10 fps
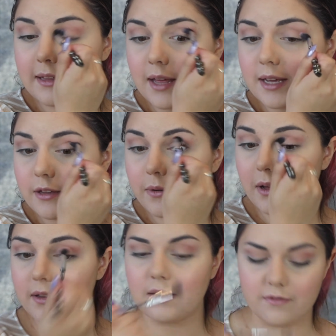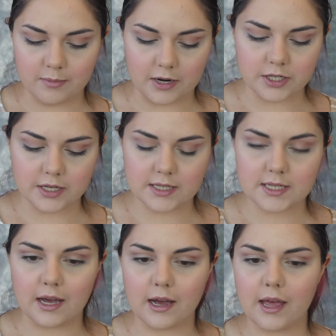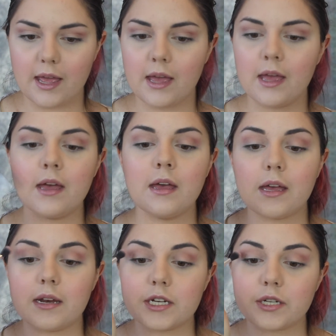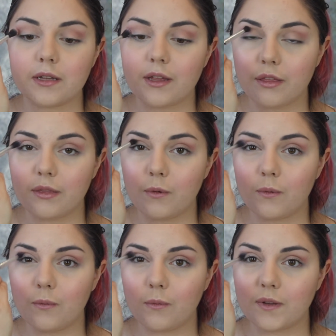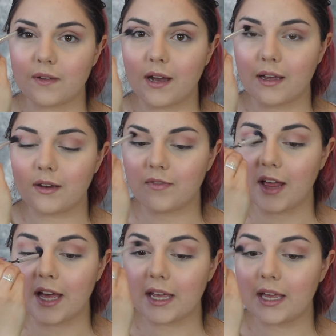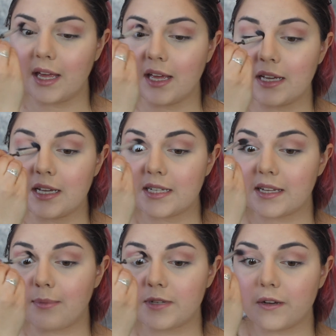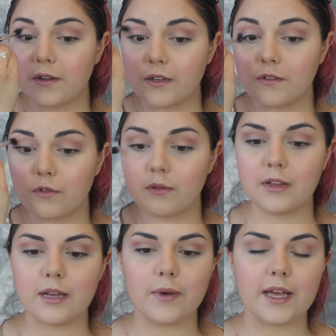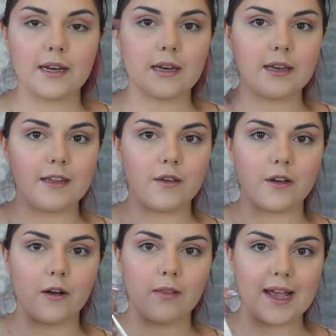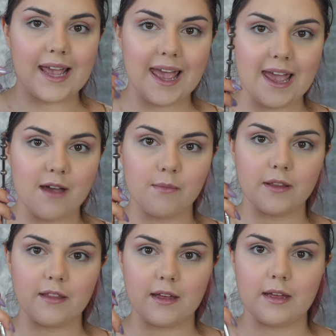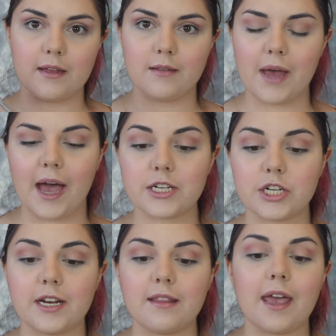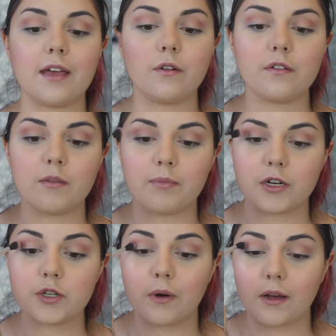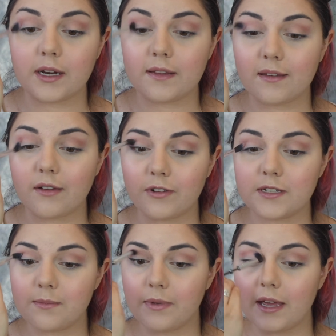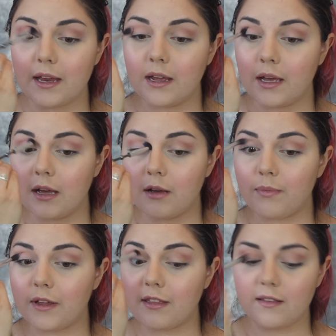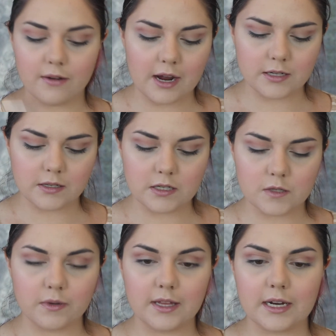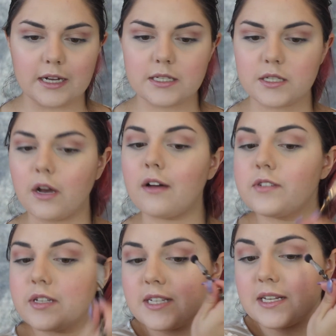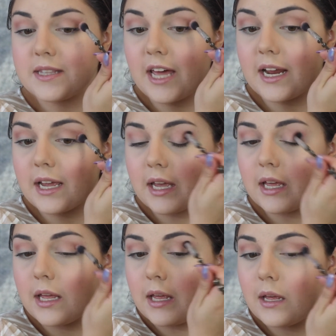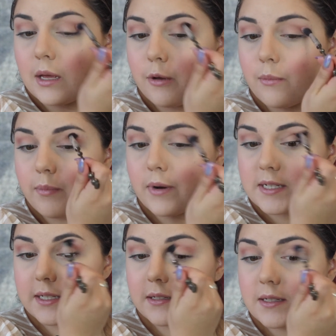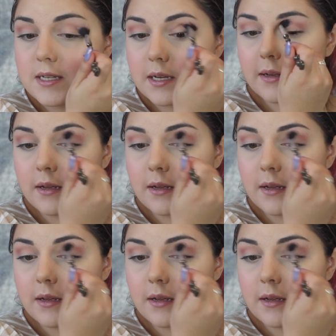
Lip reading: like the quality of the brushes. I initially was kind of like skeptical because normally when you go like ham on the packaging and the handles, the brush quality suffers a bit, but these are actually just really nice, soft, synthetic bristles.